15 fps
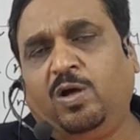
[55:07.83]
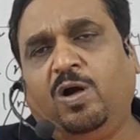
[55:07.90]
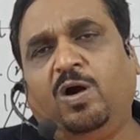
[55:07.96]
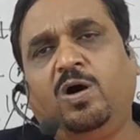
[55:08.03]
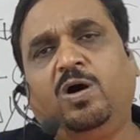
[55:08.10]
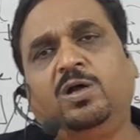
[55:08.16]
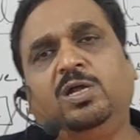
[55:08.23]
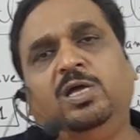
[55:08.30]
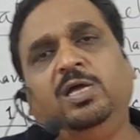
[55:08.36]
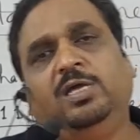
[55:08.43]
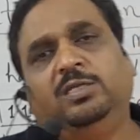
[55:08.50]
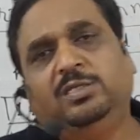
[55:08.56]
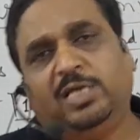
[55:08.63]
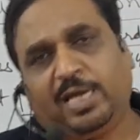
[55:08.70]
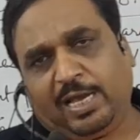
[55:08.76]
or
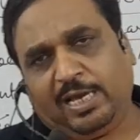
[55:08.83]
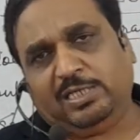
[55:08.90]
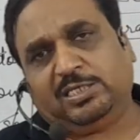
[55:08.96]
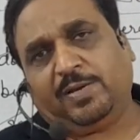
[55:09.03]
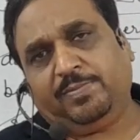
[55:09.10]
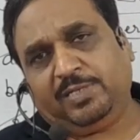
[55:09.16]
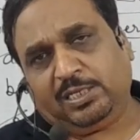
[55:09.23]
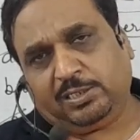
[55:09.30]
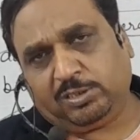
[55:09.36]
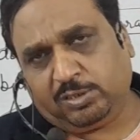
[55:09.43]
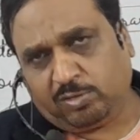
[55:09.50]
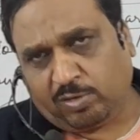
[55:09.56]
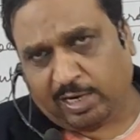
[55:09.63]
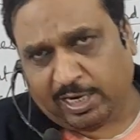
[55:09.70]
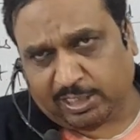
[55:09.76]
the Elizabethan
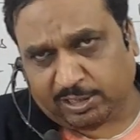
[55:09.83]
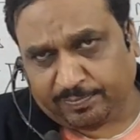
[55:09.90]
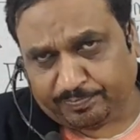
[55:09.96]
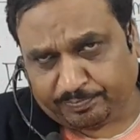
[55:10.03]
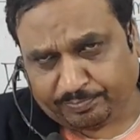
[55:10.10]
sonnets.